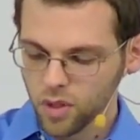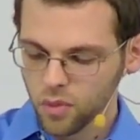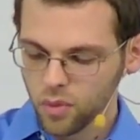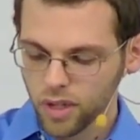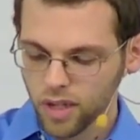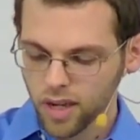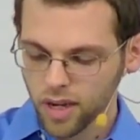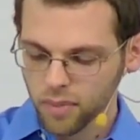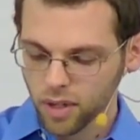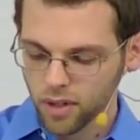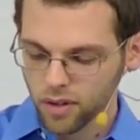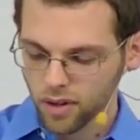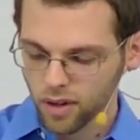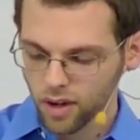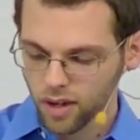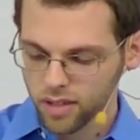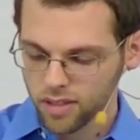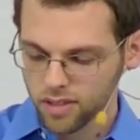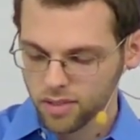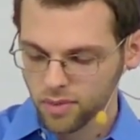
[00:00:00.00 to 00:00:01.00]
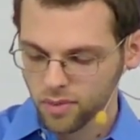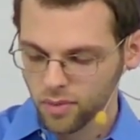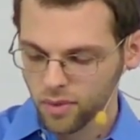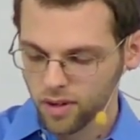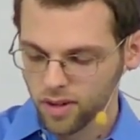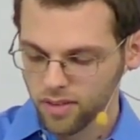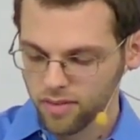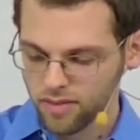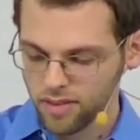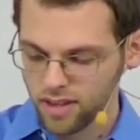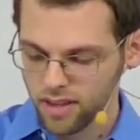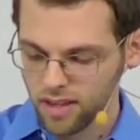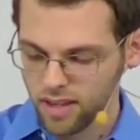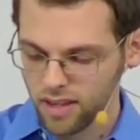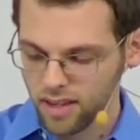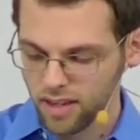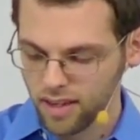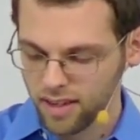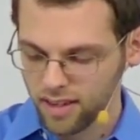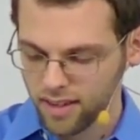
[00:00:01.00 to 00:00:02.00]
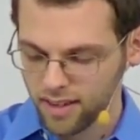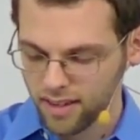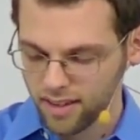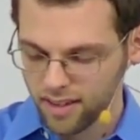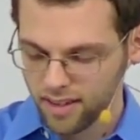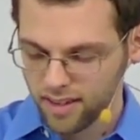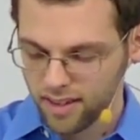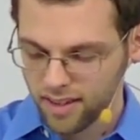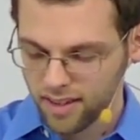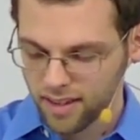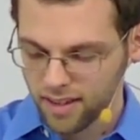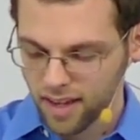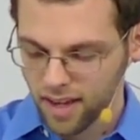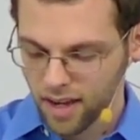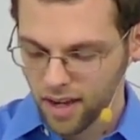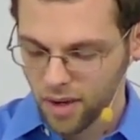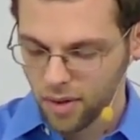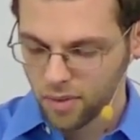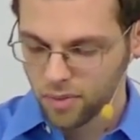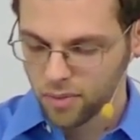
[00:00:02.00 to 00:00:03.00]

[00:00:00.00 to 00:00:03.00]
we come across one of the uh,